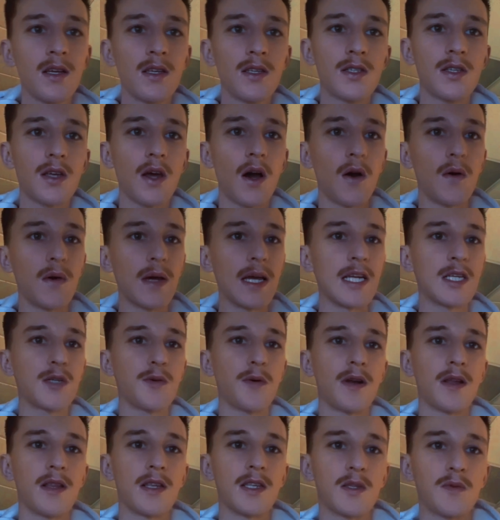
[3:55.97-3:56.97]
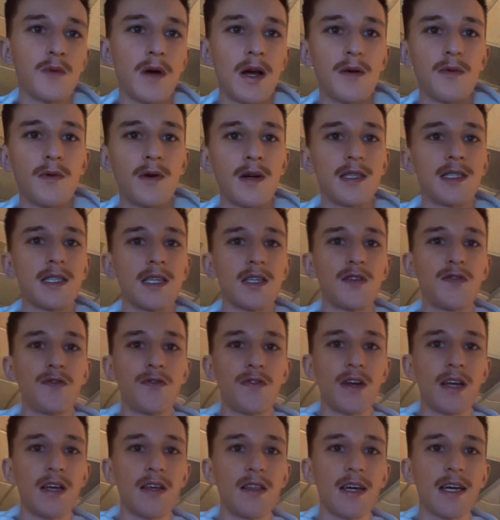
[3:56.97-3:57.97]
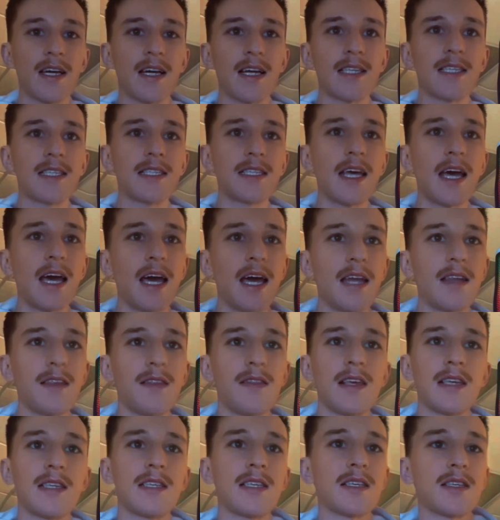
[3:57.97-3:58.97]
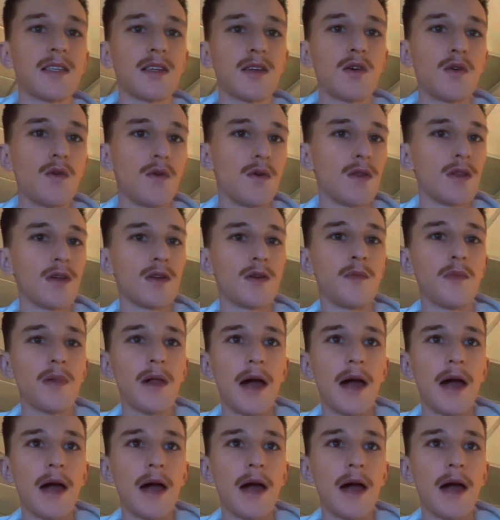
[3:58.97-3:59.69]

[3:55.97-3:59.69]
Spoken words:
So each one of these white ones is free, like I said. This is a cool little